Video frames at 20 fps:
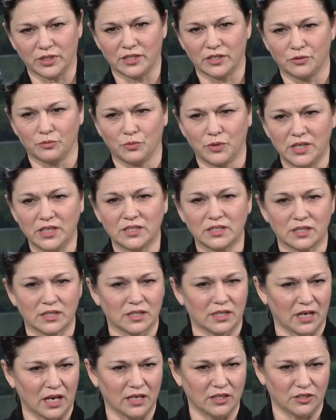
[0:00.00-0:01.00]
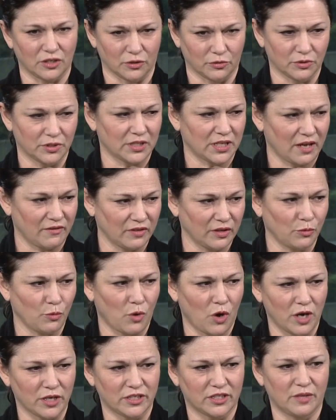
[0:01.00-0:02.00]
And the reason that I don't is, having
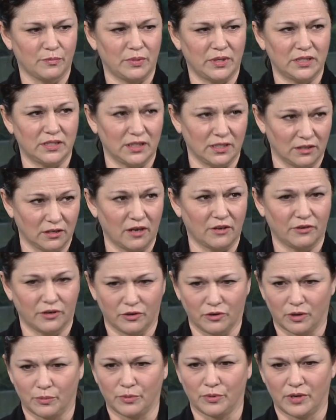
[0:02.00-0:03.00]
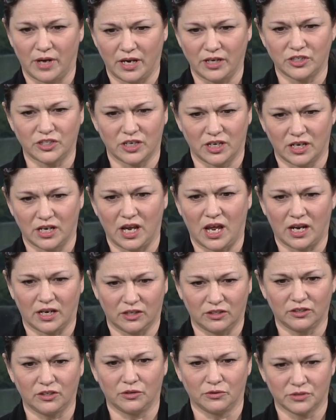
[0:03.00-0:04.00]
watched the BC Lottery Corporation at
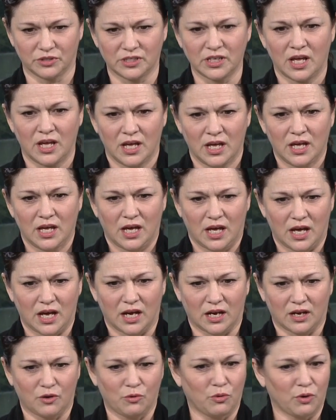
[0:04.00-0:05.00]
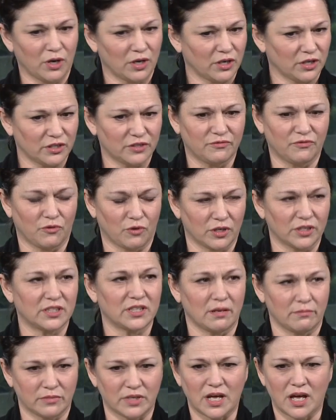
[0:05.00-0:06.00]
close quarters for
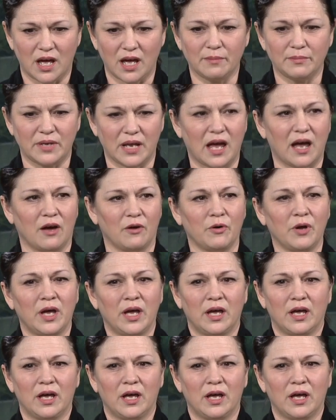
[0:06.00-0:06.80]
some time now,